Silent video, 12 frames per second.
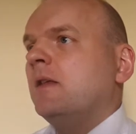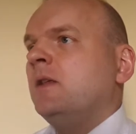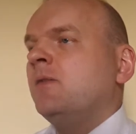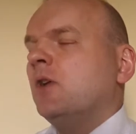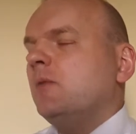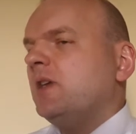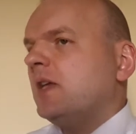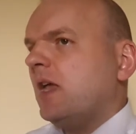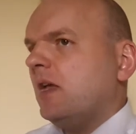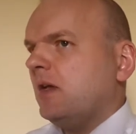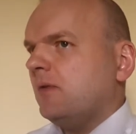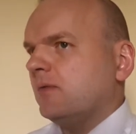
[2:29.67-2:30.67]
you've got to be
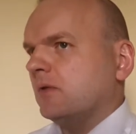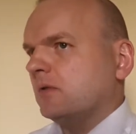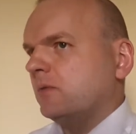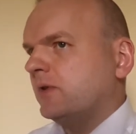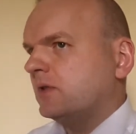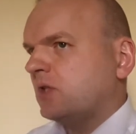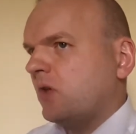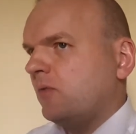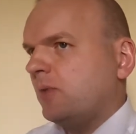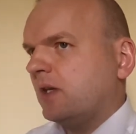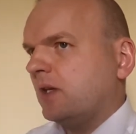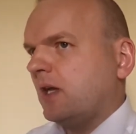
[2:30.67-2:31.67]
careful with the
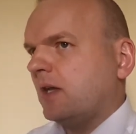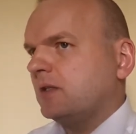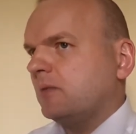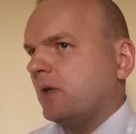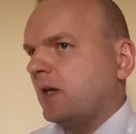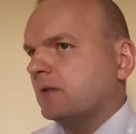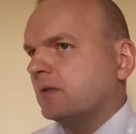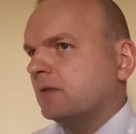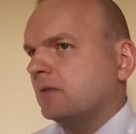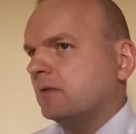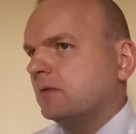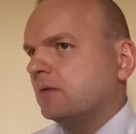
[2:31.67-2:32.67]
cherry-picking anti-pattern.
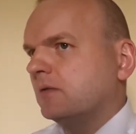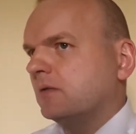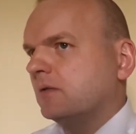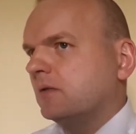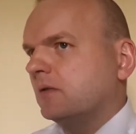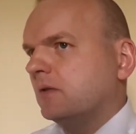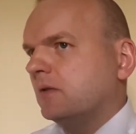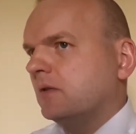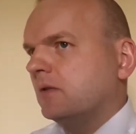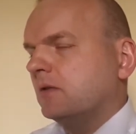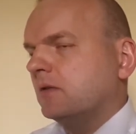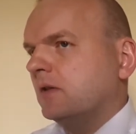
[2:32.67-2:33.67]

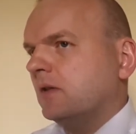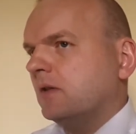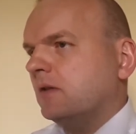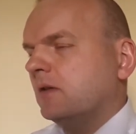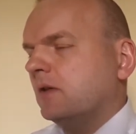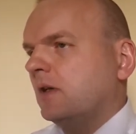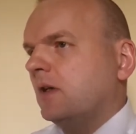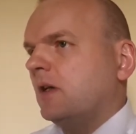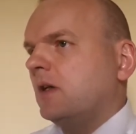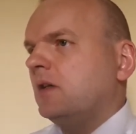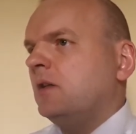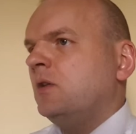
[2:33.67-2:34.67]
Okay?
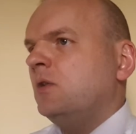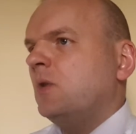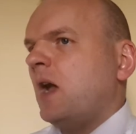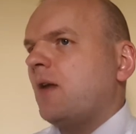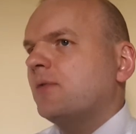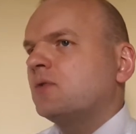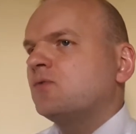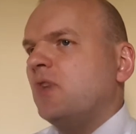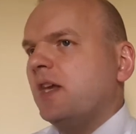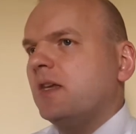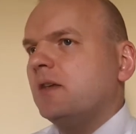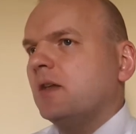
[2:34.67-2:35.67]
You have to
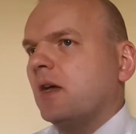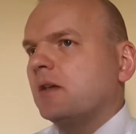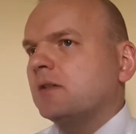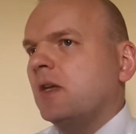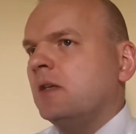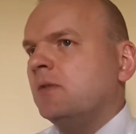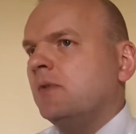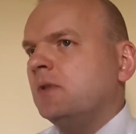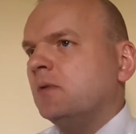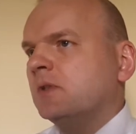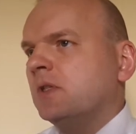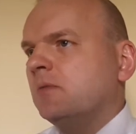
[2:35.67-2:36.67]
recognise that
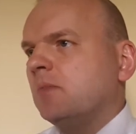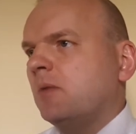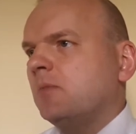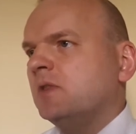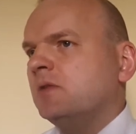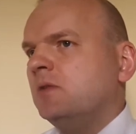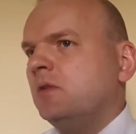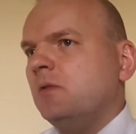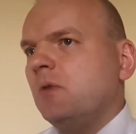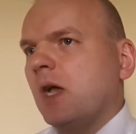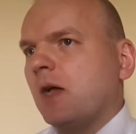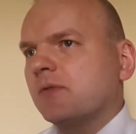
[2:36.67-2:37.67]
individual team members do
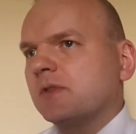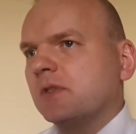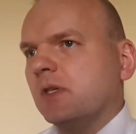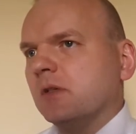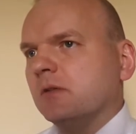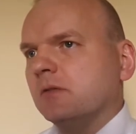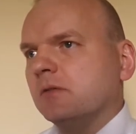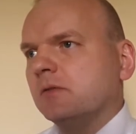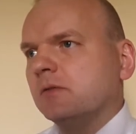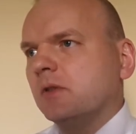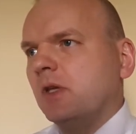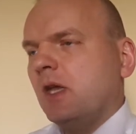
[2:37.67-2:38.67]
have
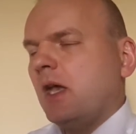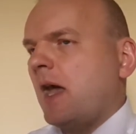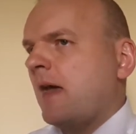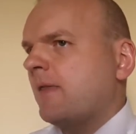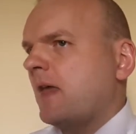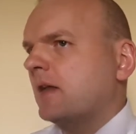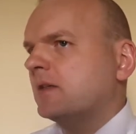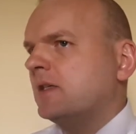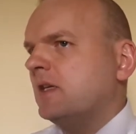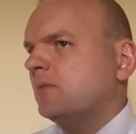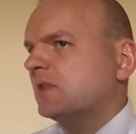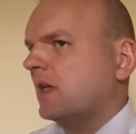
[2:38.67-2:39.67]
skills, and that
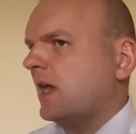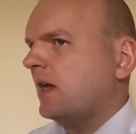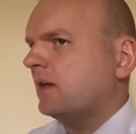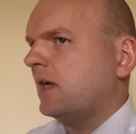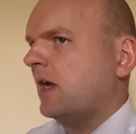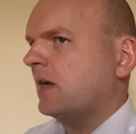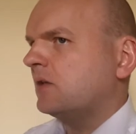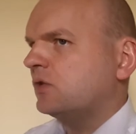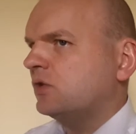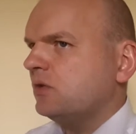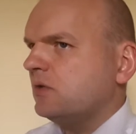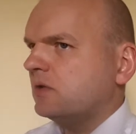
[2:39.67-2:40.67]
teams can and
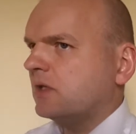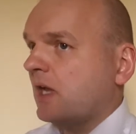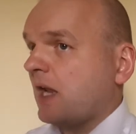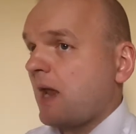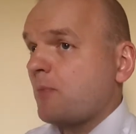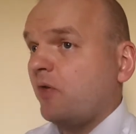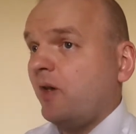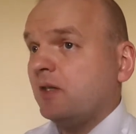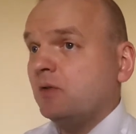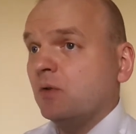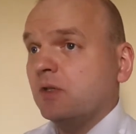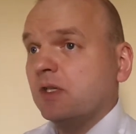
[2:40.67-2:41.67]
should collaborate
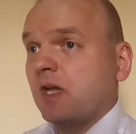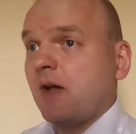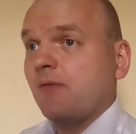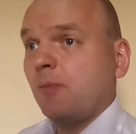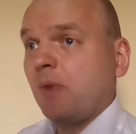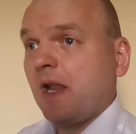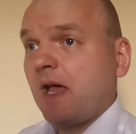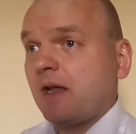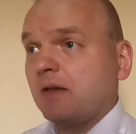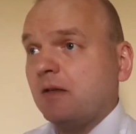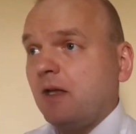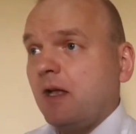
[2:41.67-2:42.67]
in order to have a
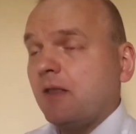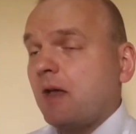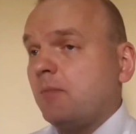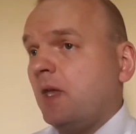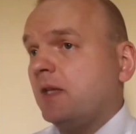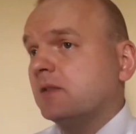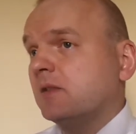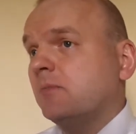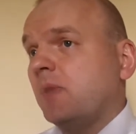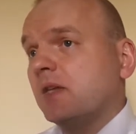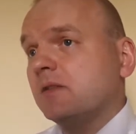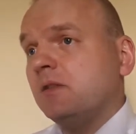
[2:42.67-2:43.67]
plan that makes the
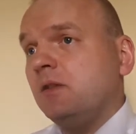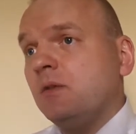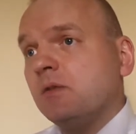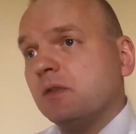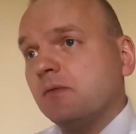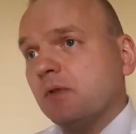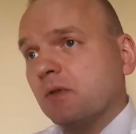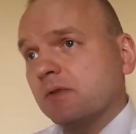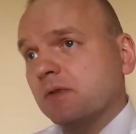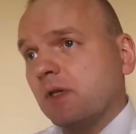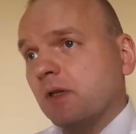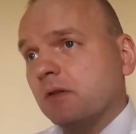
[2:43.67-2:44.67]
best use of those
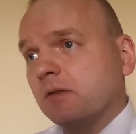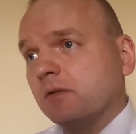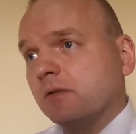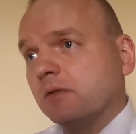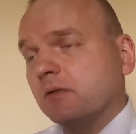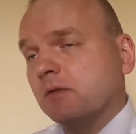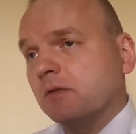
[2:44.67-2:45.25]
skills.